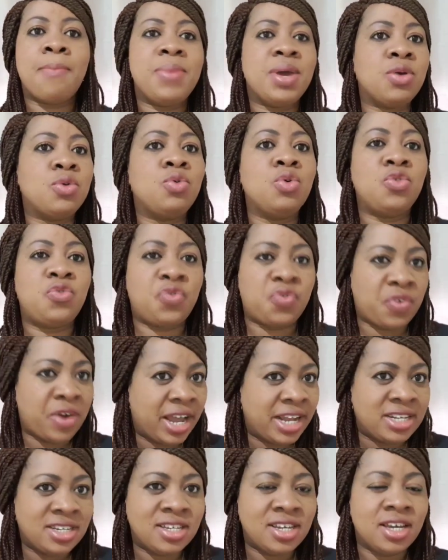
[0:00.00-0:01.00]
I'm a good
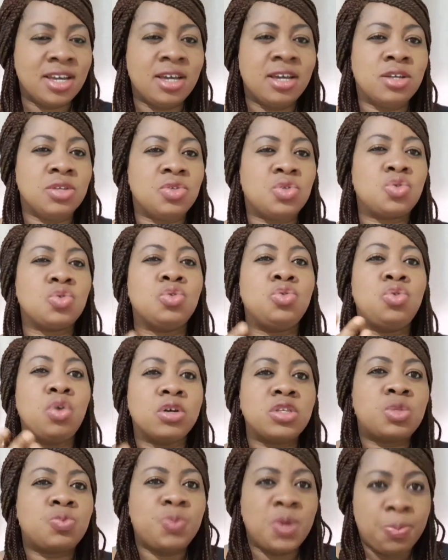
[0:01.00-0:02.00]
friend to
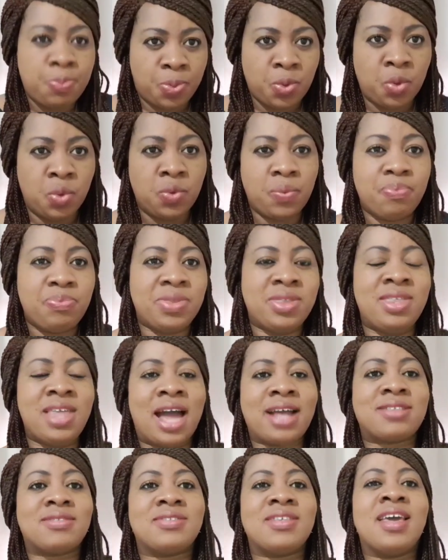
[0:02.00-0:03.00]
those people
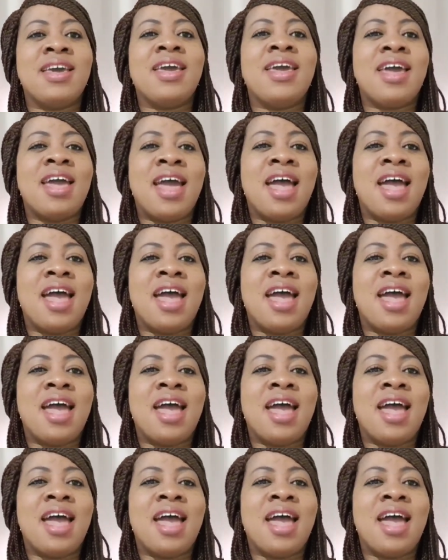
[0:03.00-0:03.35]
that